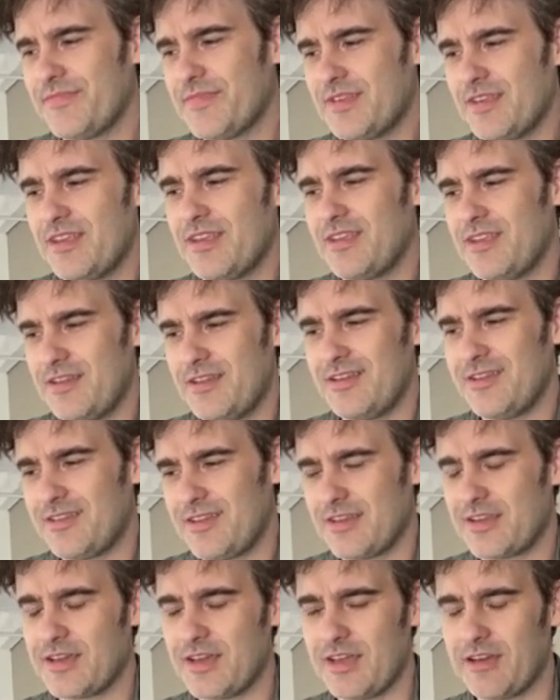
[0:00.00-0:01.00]

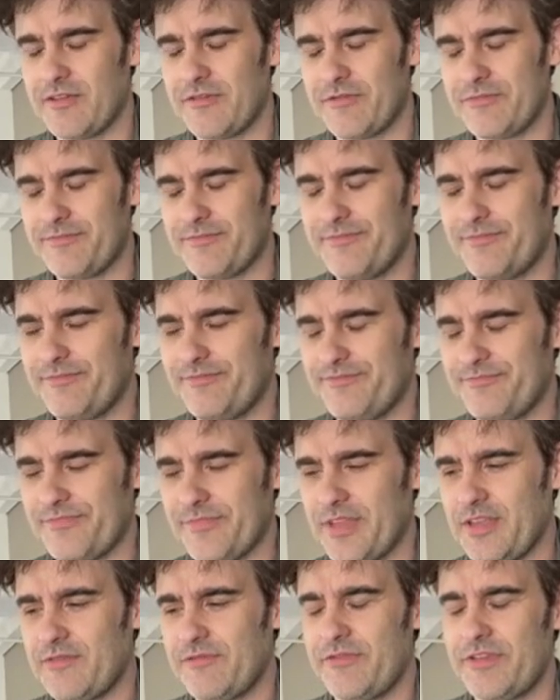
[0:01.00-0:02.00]
it kind of
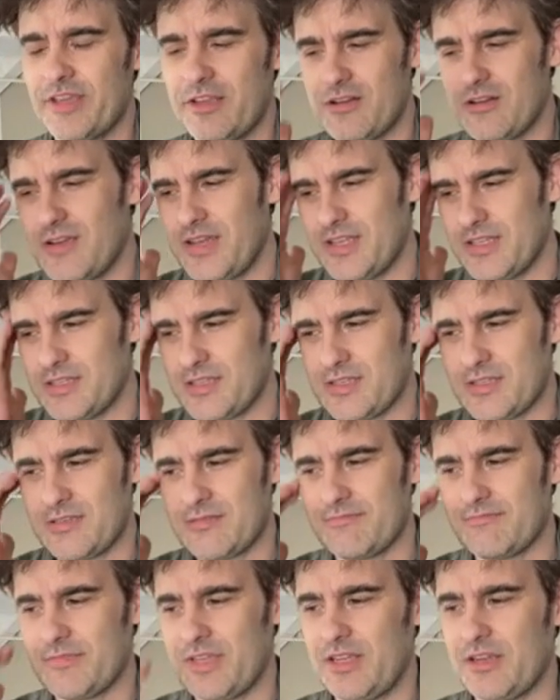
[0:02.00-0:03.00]

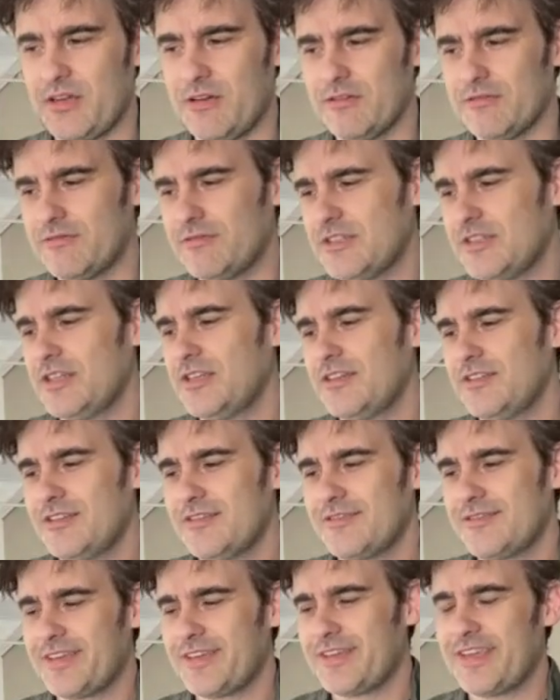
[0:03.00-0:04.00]
invigorates, you know,
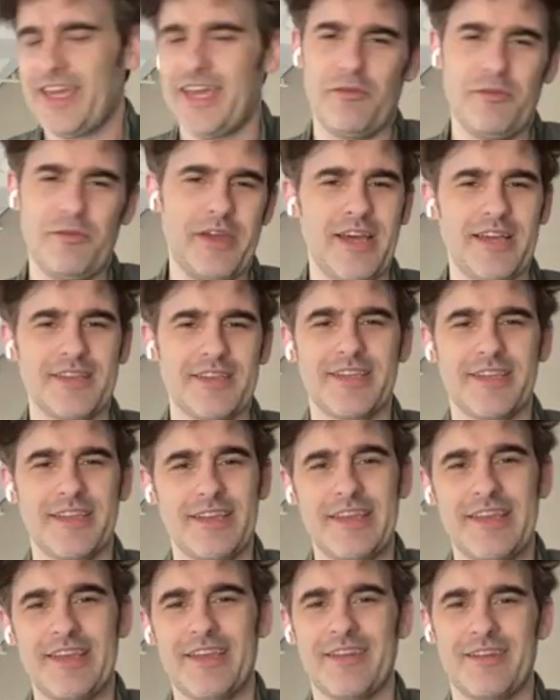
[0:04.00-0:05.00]
can we ask
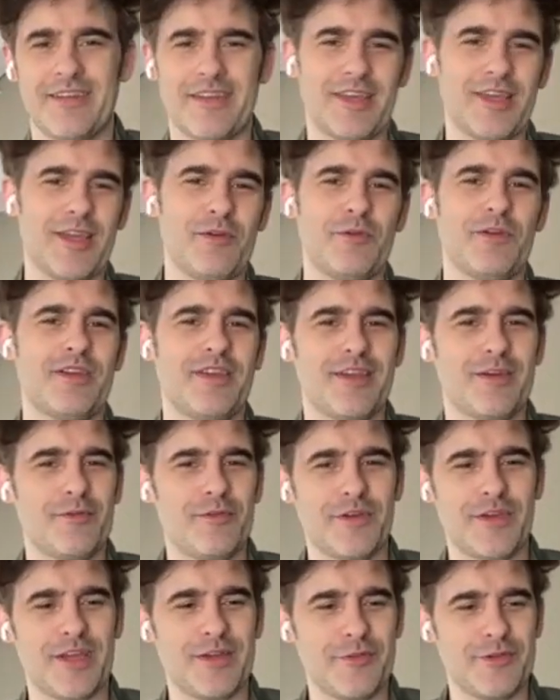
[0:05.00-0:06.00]
it again, and can we
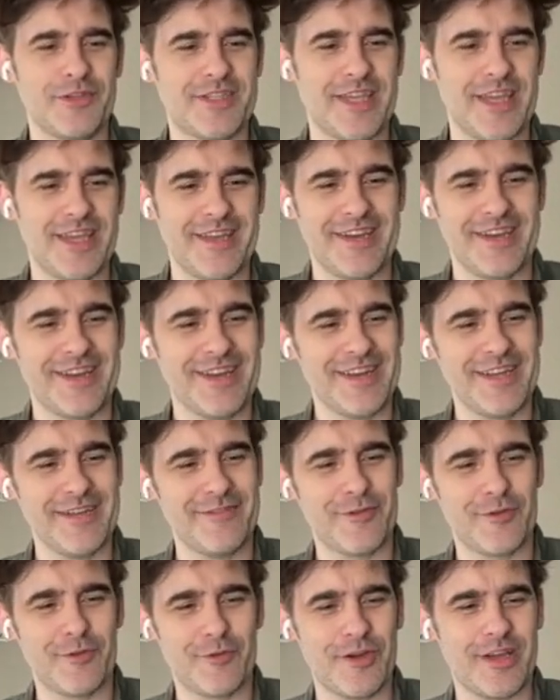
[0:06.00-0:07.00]
say it in a
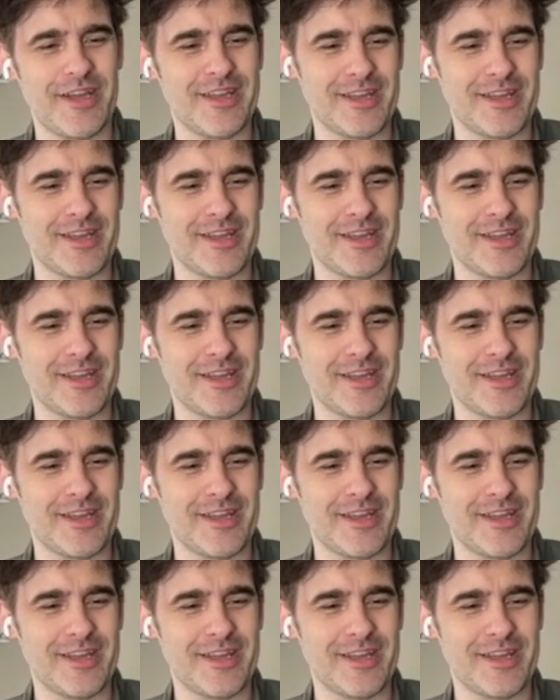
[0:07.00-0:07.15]
different way,